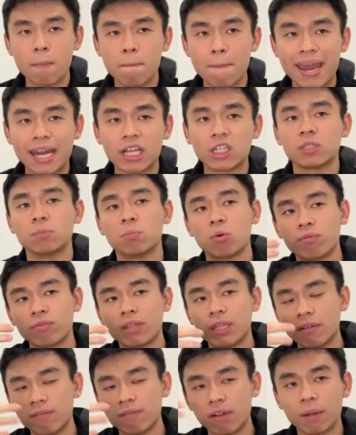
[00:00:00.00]
manage both
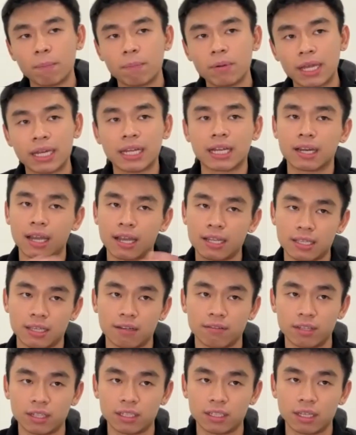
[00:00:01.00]
the developer and the client side
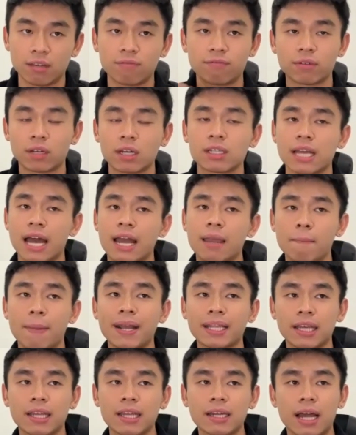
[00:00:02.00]
of things. Because
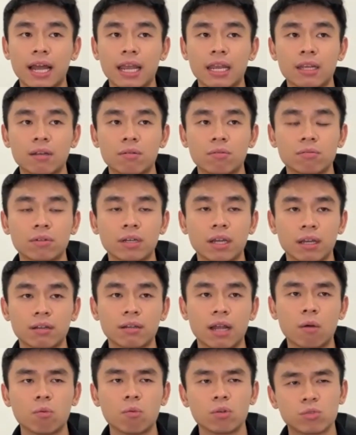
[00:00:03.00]
back then I
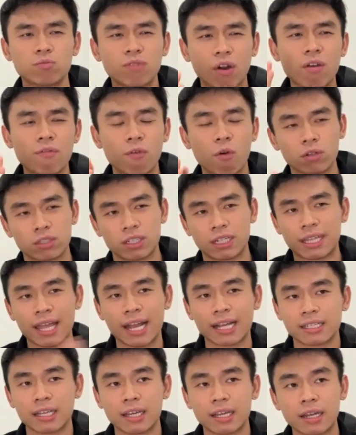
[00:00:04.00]
I was very focused on the
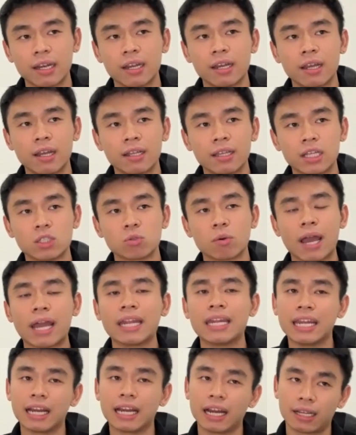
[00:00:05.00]
tech side. That's why I
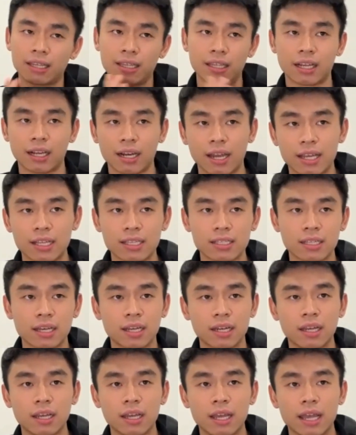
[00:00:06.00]
neglected the client
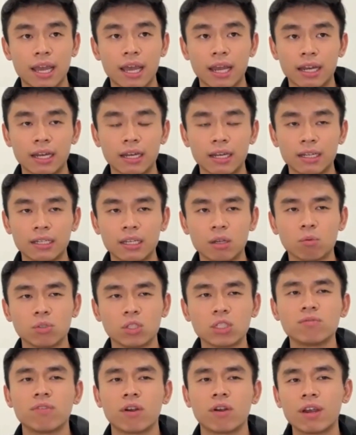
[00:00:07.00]
side, and it was
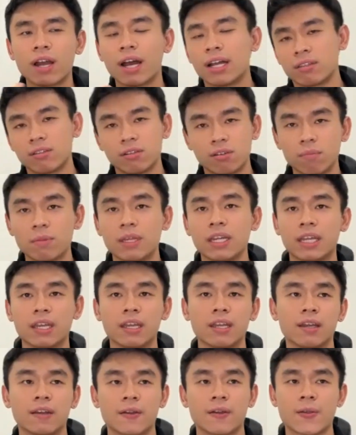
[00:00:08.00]
just very hard to
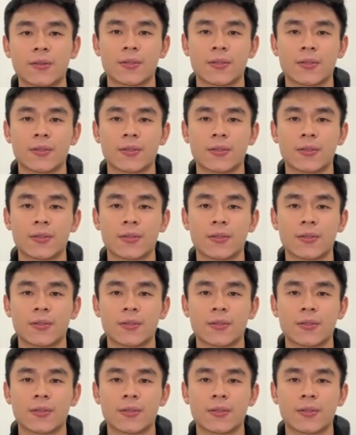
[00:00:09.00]
communicate there.